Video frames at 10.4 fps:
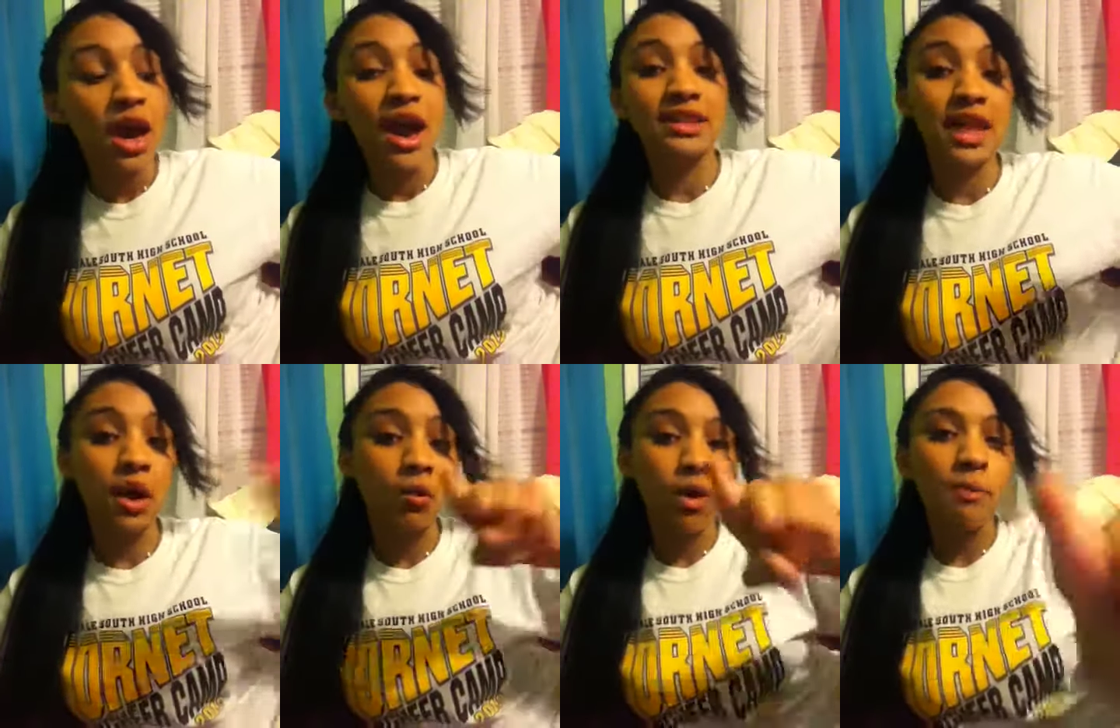at
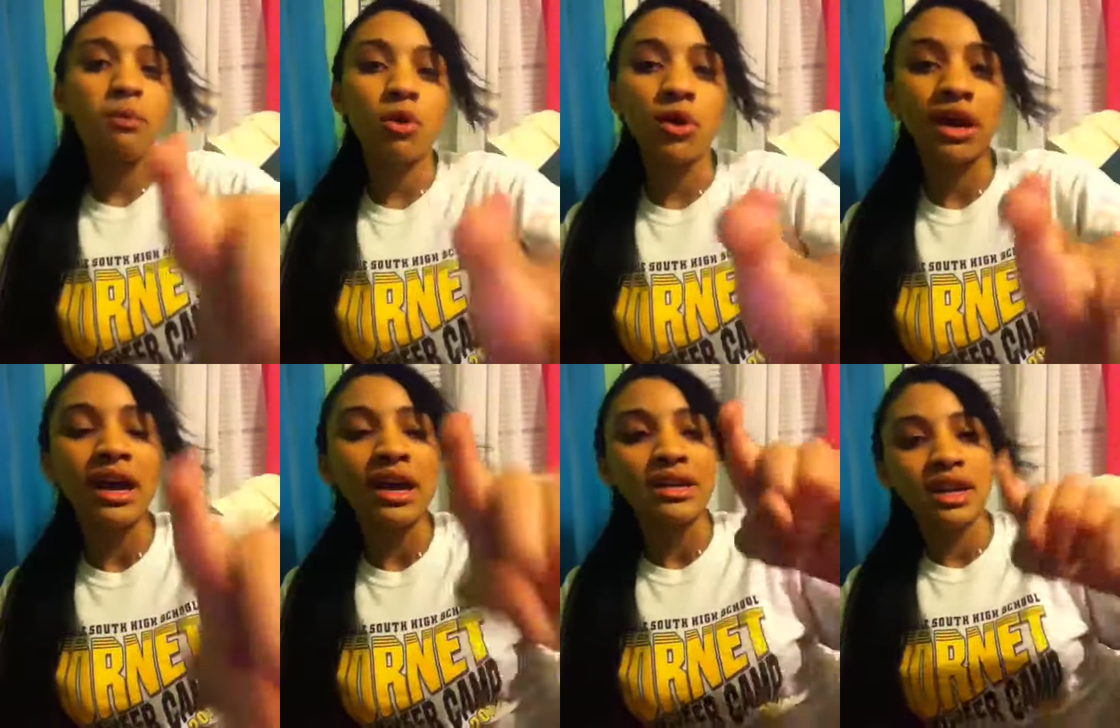that one point,
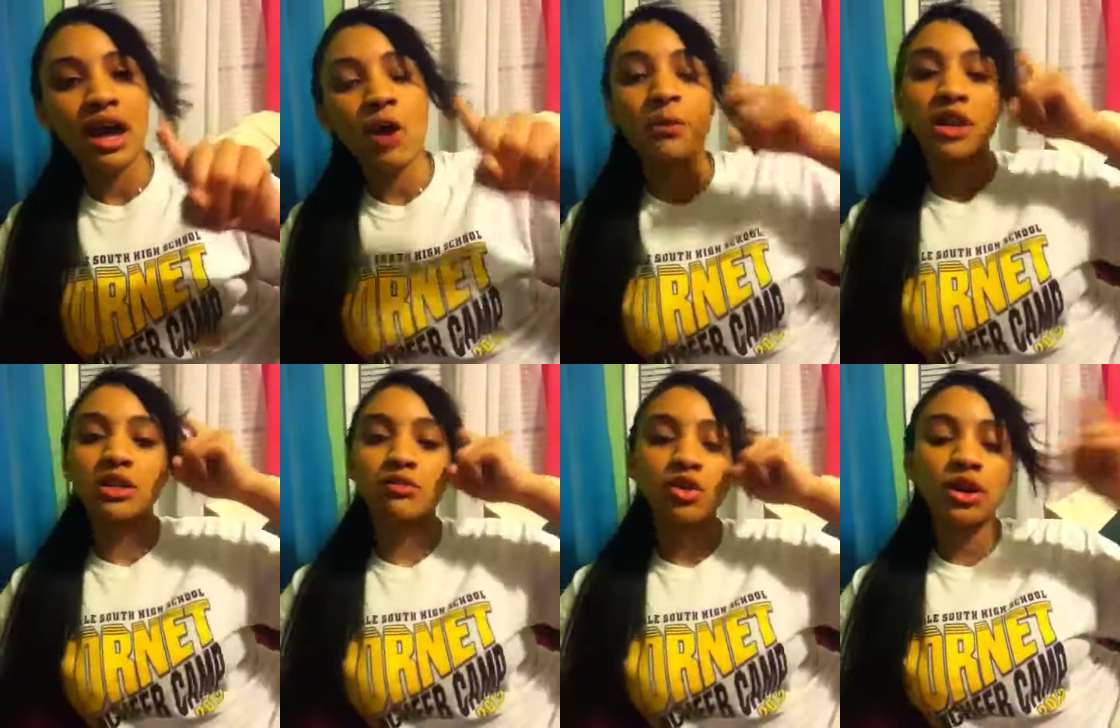now
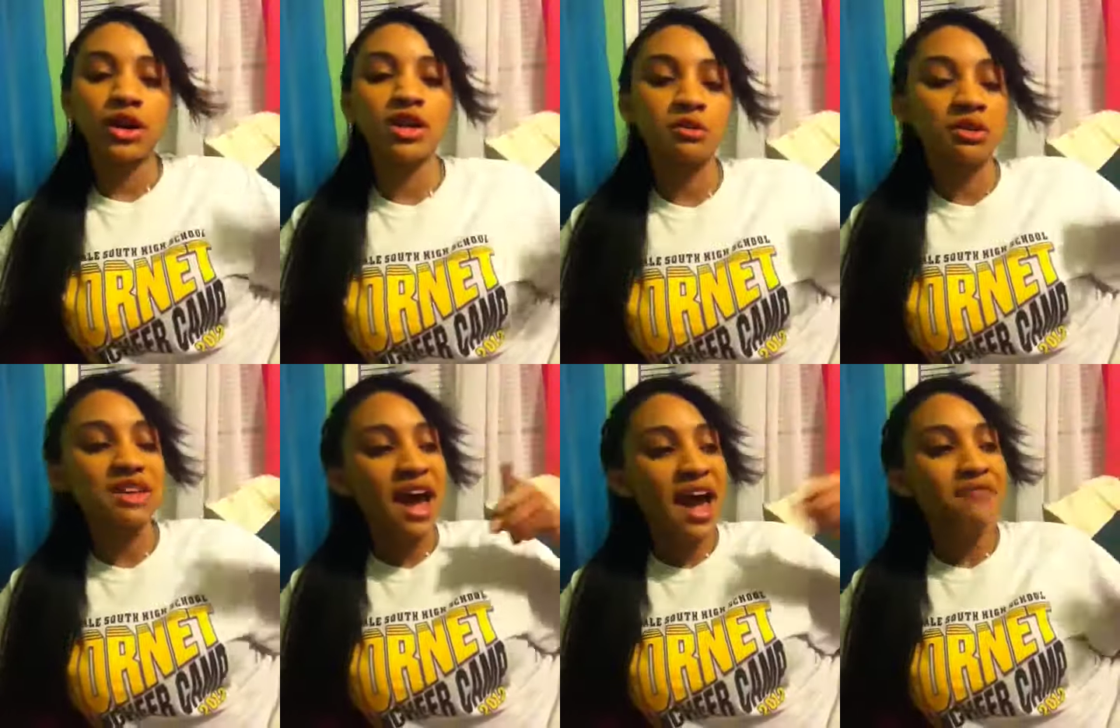because of your
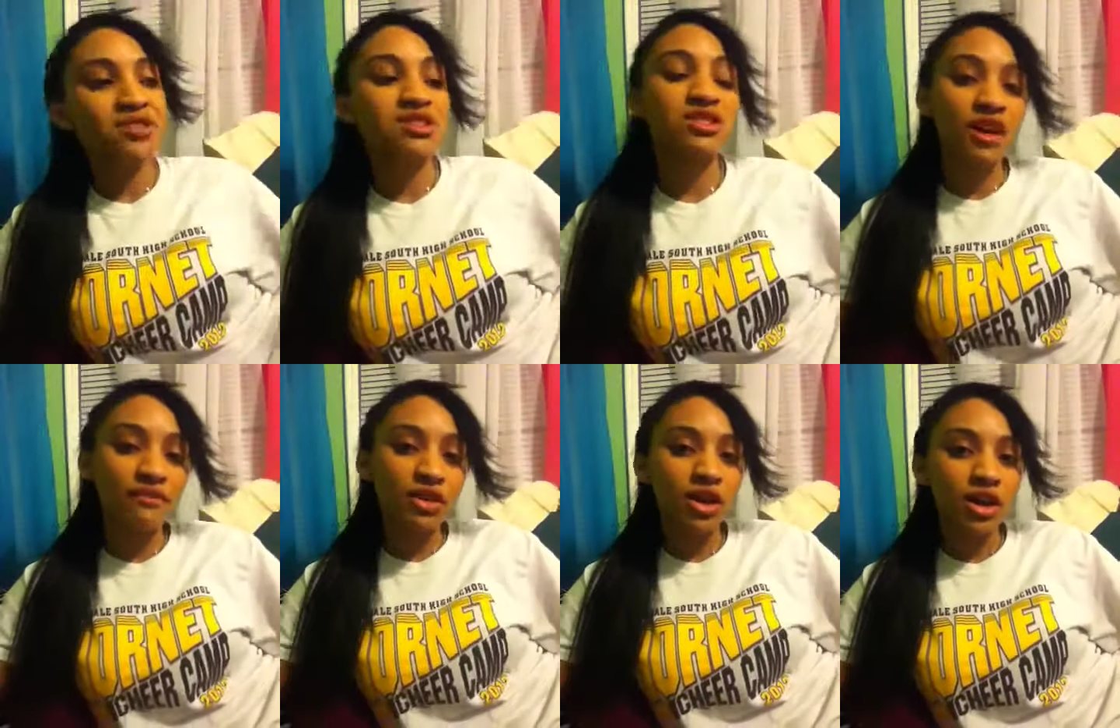ignorance, I have to
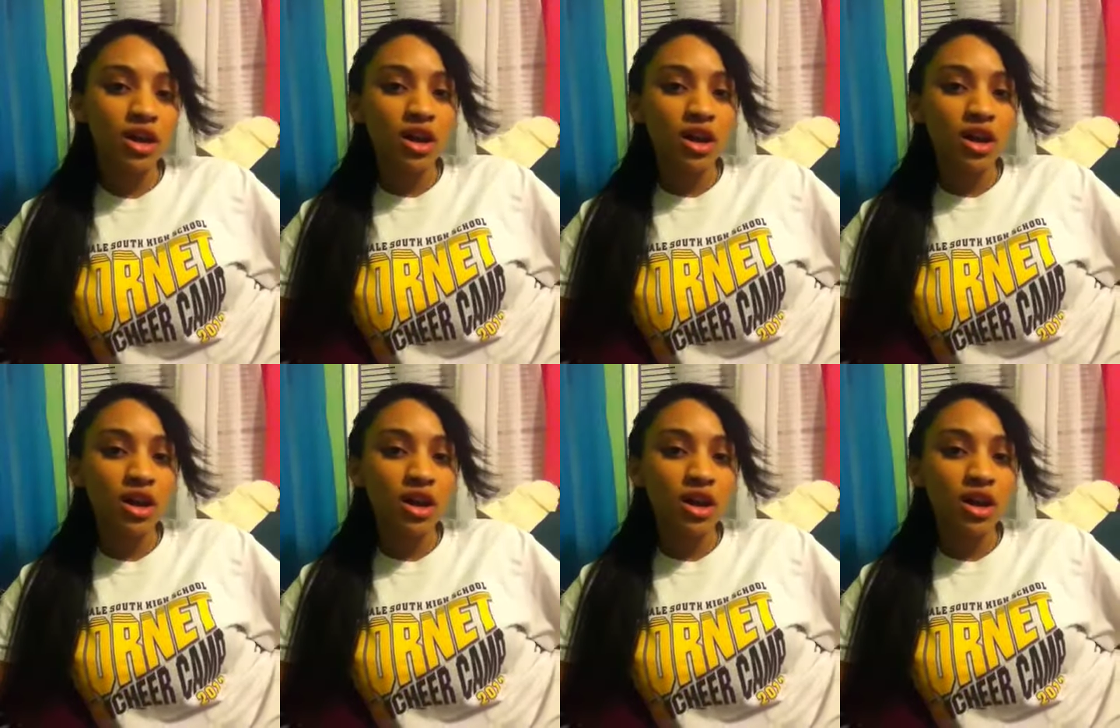suffer